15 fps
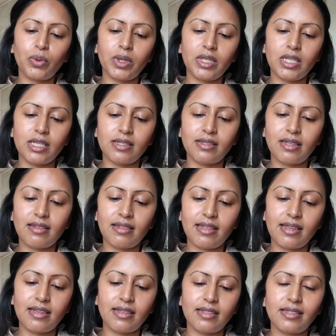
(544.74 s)
one is in
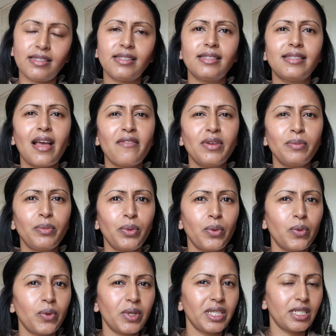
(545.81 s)
the
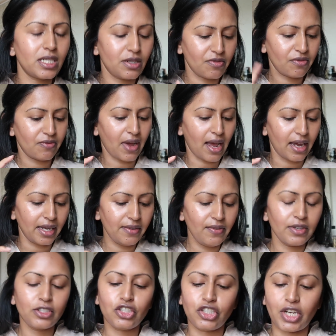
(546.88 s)

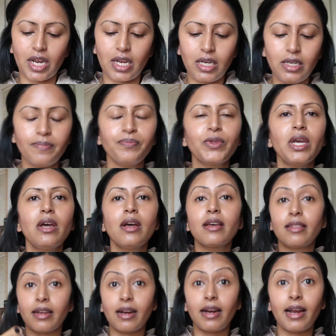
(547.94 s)
7.5 shade
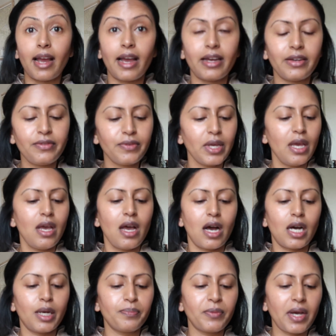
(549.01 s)
that I have.
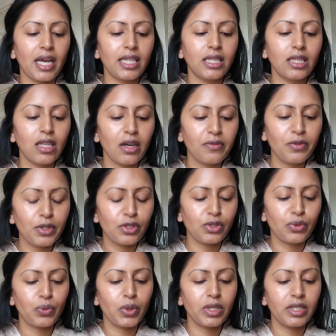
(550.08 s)
I love
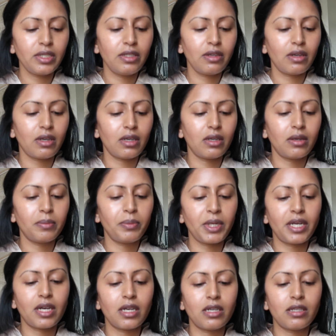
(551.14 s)
this one
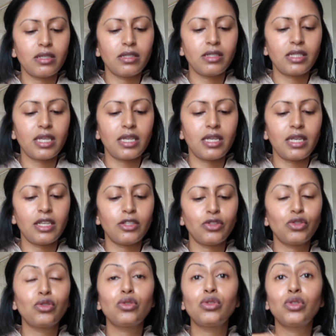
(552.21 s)
because it is
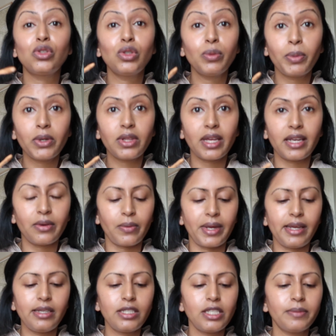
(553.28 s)
super
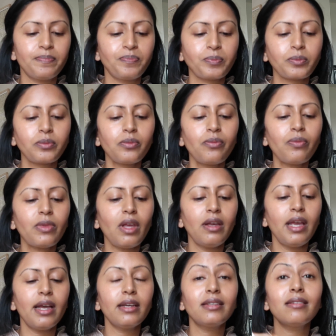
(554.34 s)
lightweight
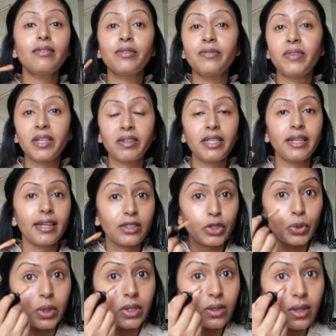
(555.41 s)
and very
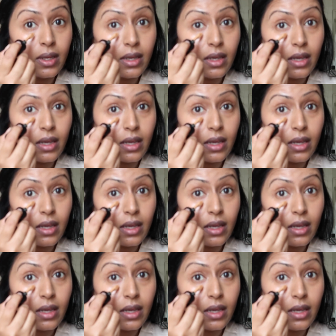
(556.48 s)
natural.